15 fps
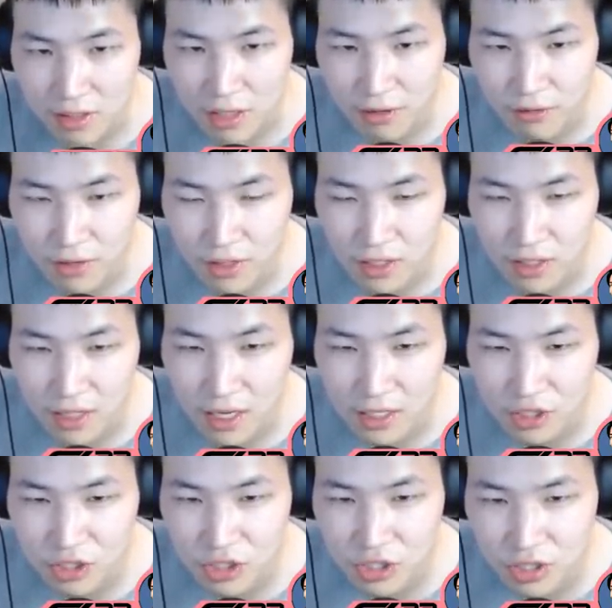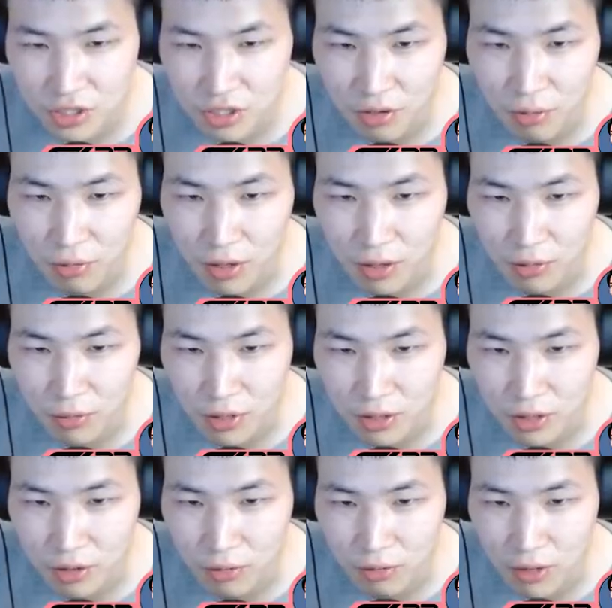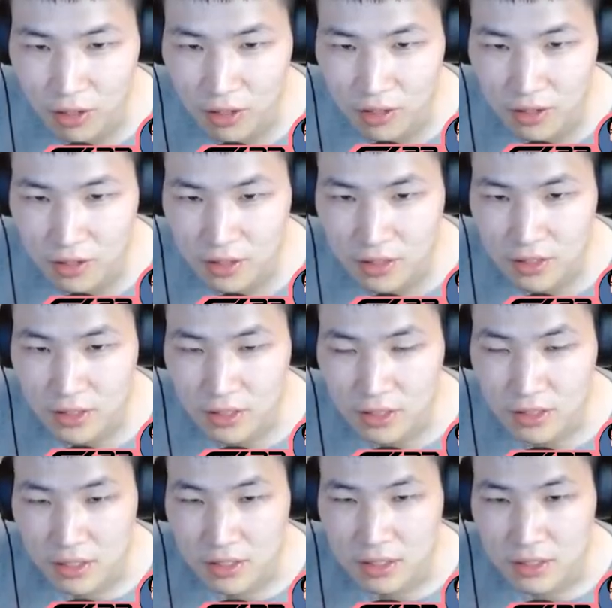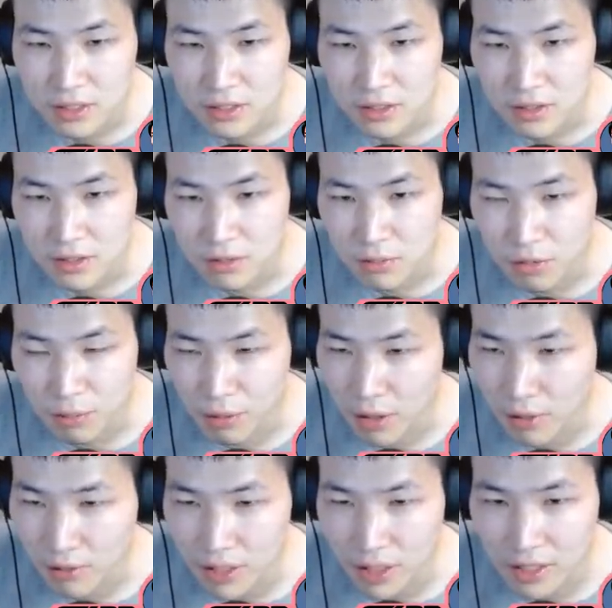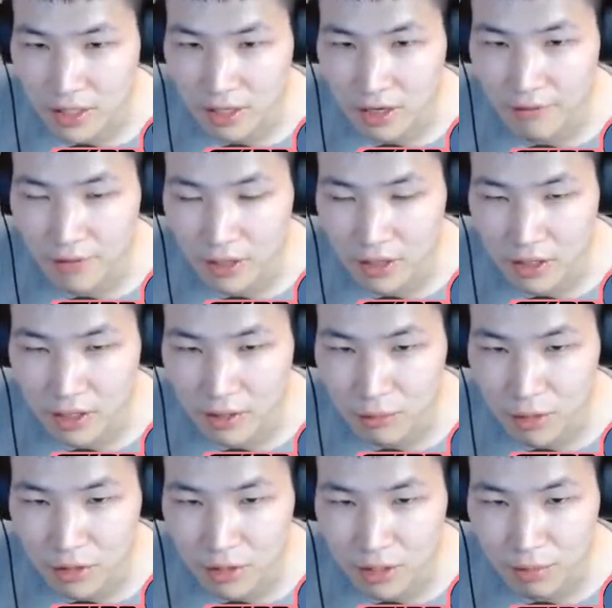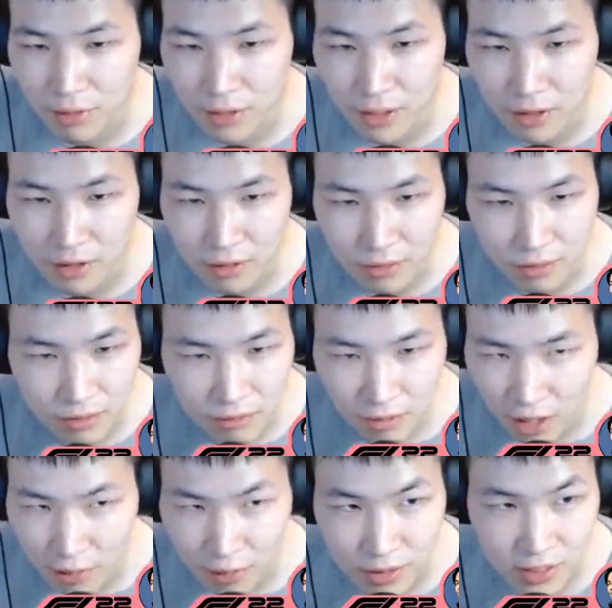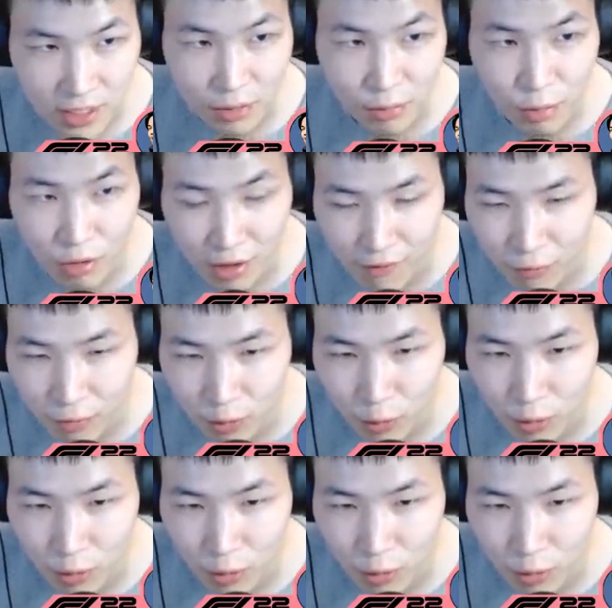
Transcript: Everything that should go wrong will go wrong. We're probably not going to have online multiplayer lobbies anymore. F1